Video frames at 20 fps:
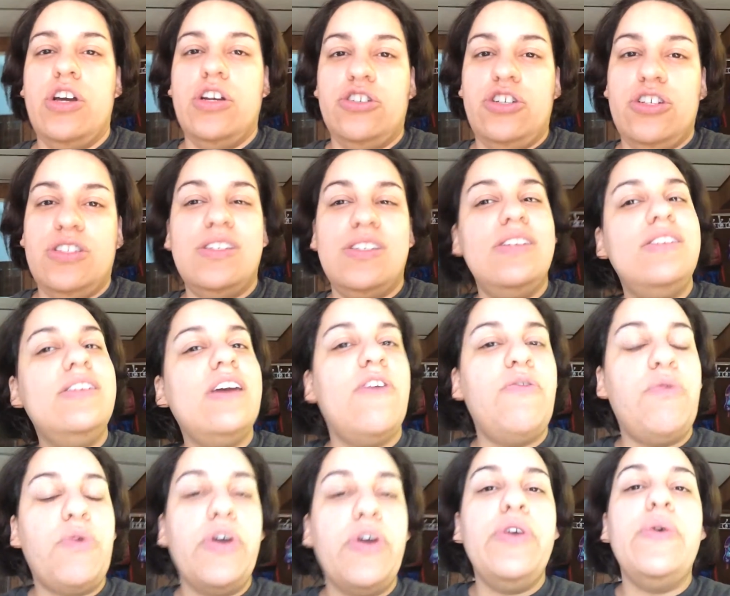Just
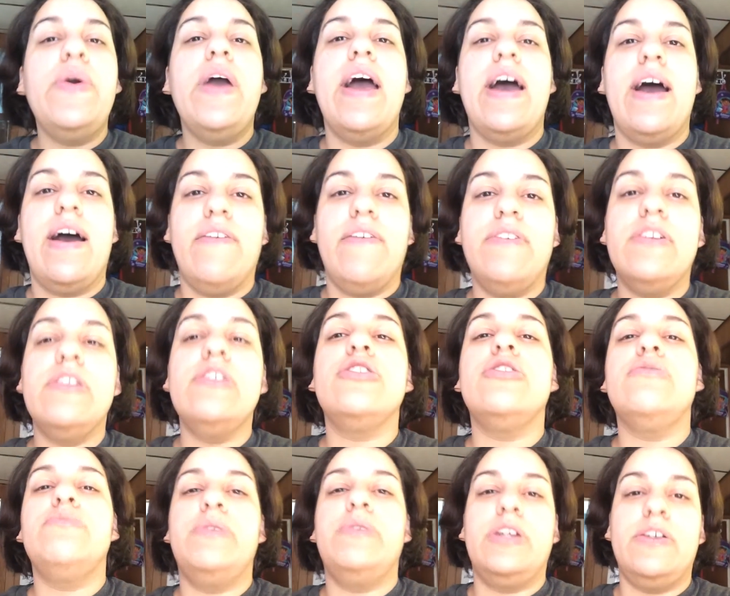enough where you have a
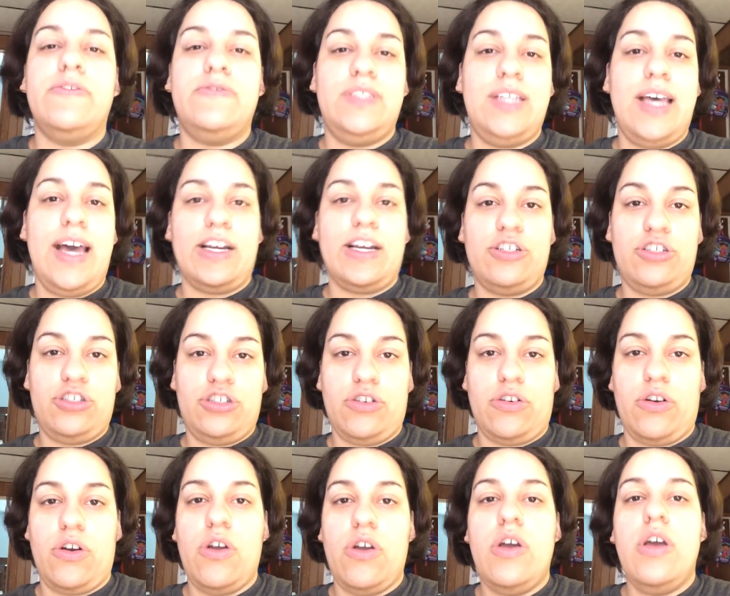little bit of
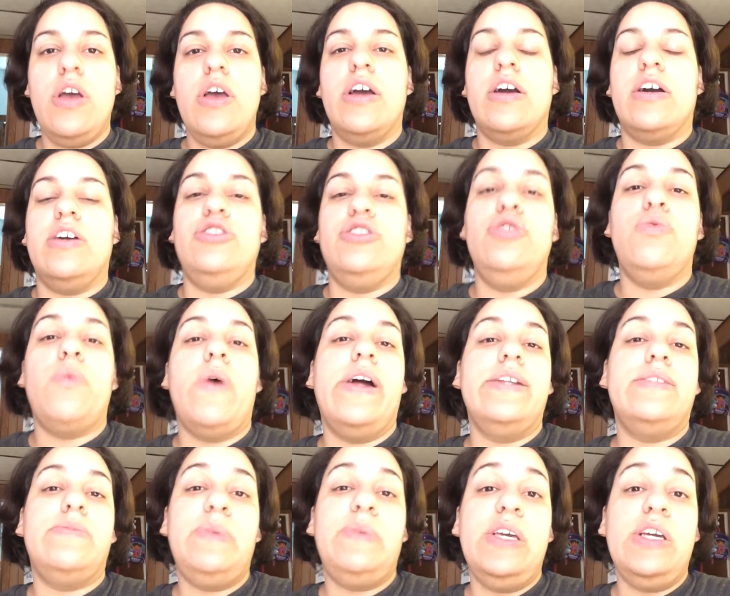texture, because you want it
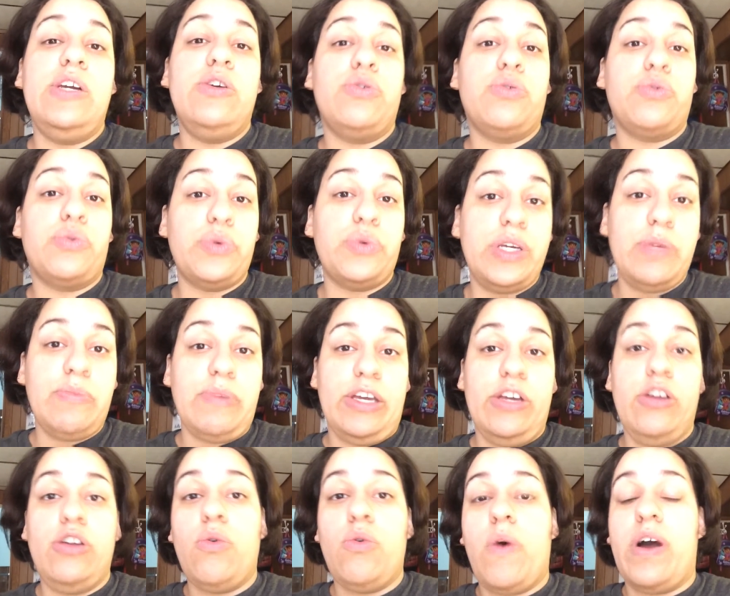to be creamy.
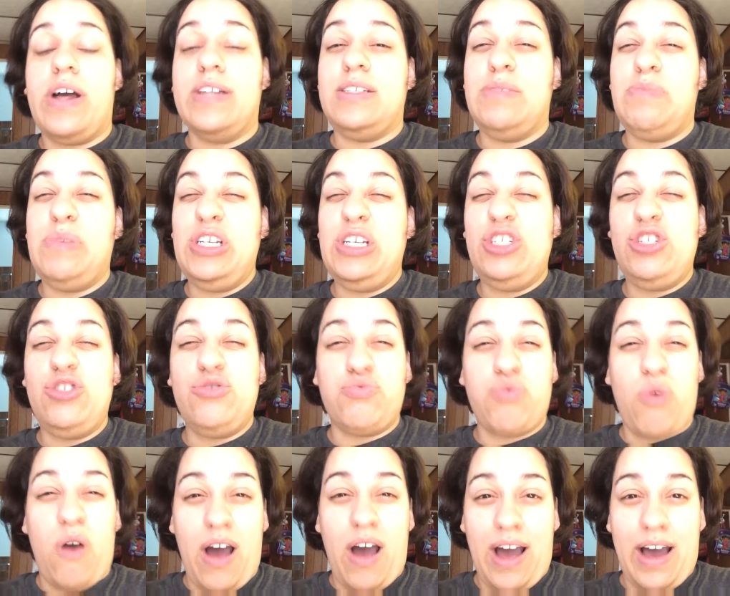You don't want it to be
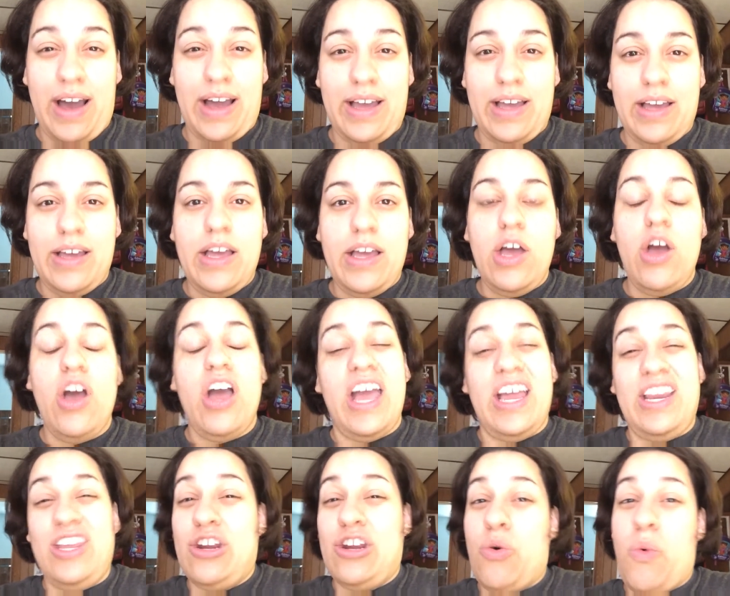dry,
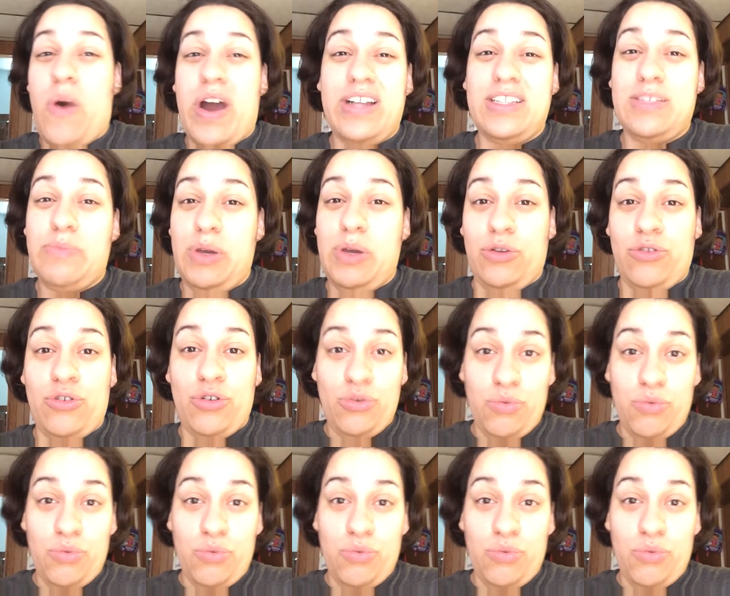and you don't want it to be too